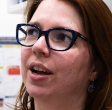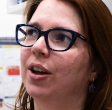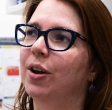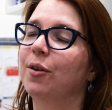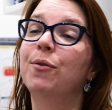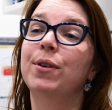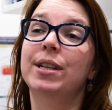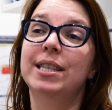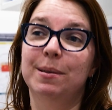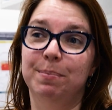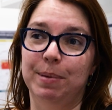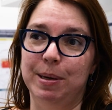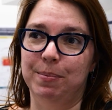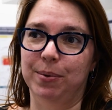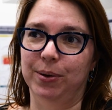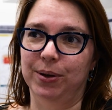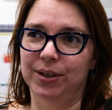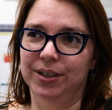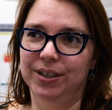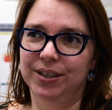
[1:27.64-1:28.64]
convince
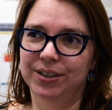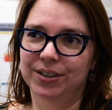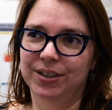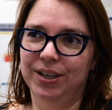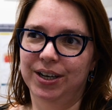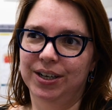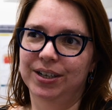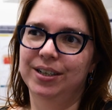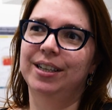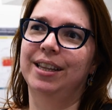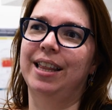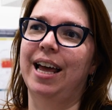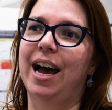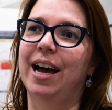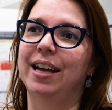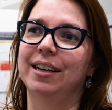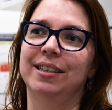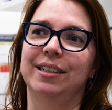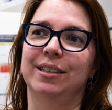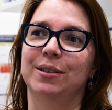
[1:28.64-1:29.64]
people
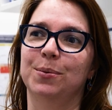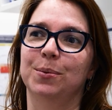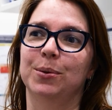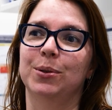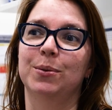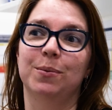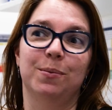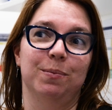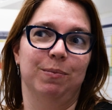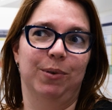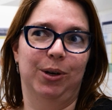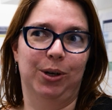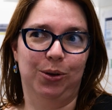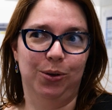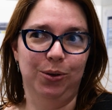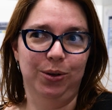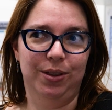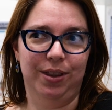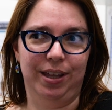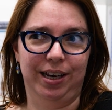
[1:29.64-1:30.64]
that this was a
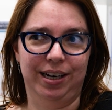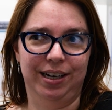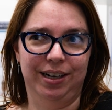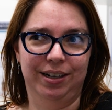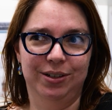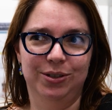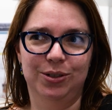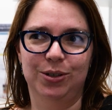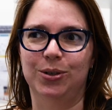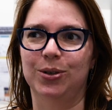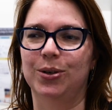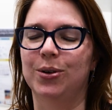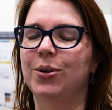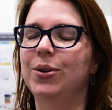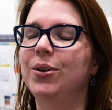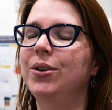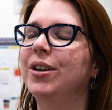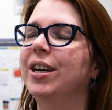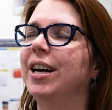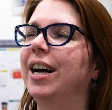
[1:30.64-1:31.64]
good thing to
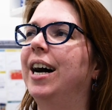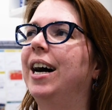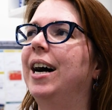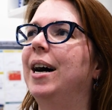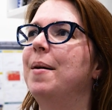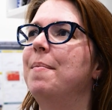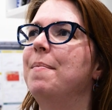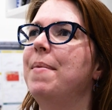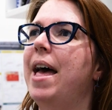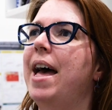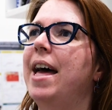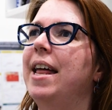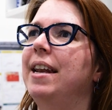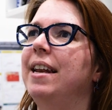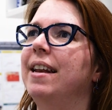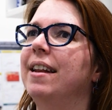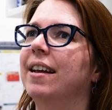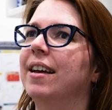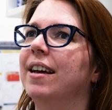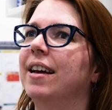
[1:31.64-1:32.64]
do,
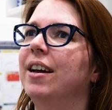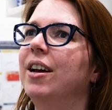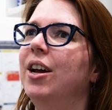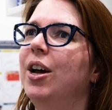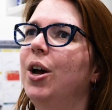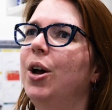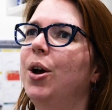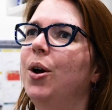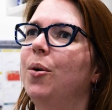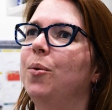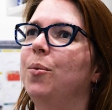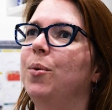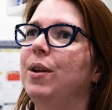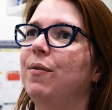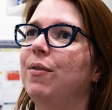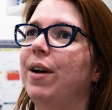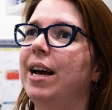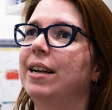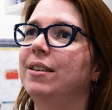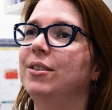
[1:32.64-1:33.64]
and
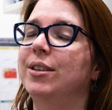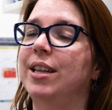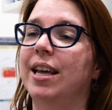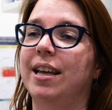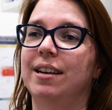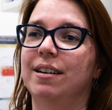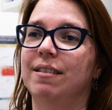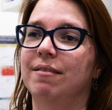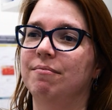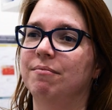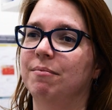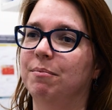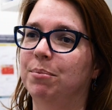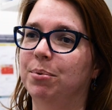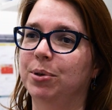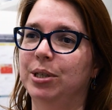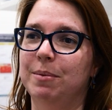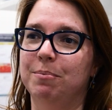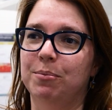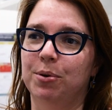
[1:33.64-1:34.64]
we've had to then
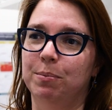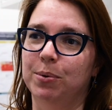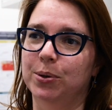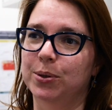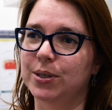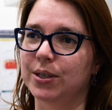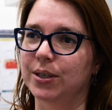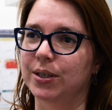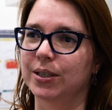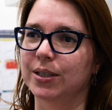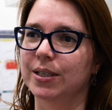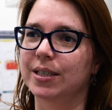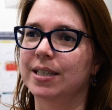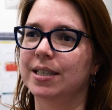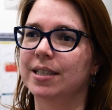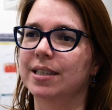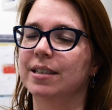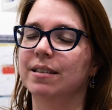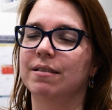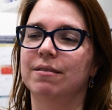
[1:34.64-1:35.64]
put in
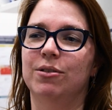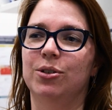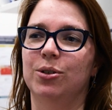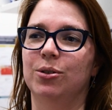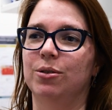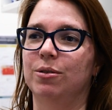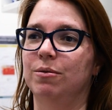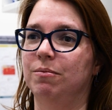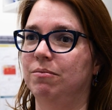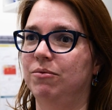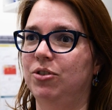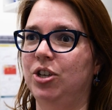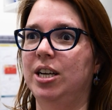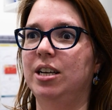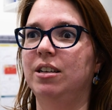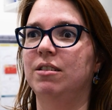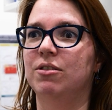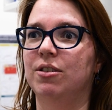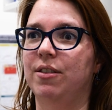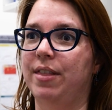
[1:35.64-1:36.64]
proposals to
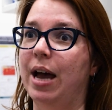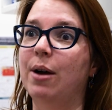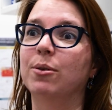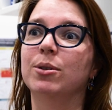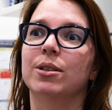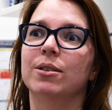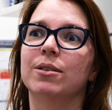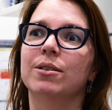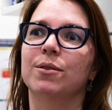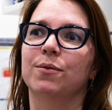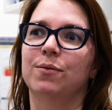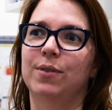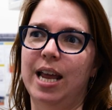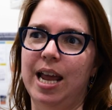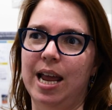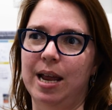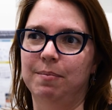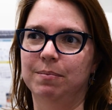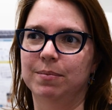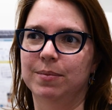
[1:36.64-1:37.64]
change thousands of
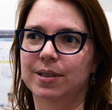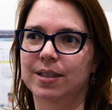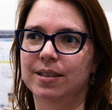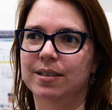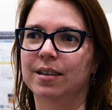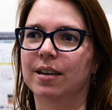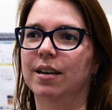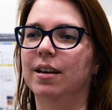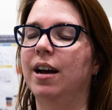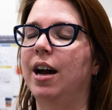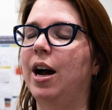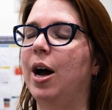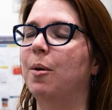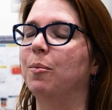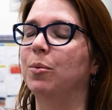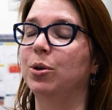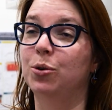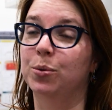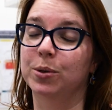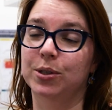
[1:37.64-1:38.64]
names,
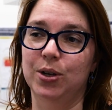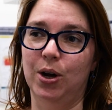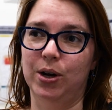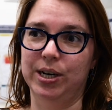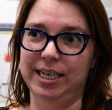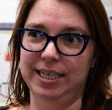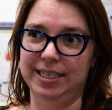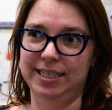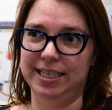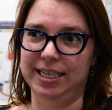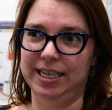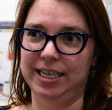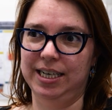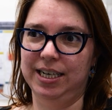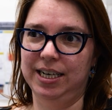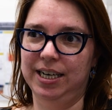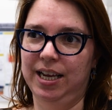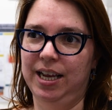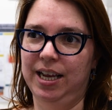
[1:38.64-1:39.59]
which was not easy.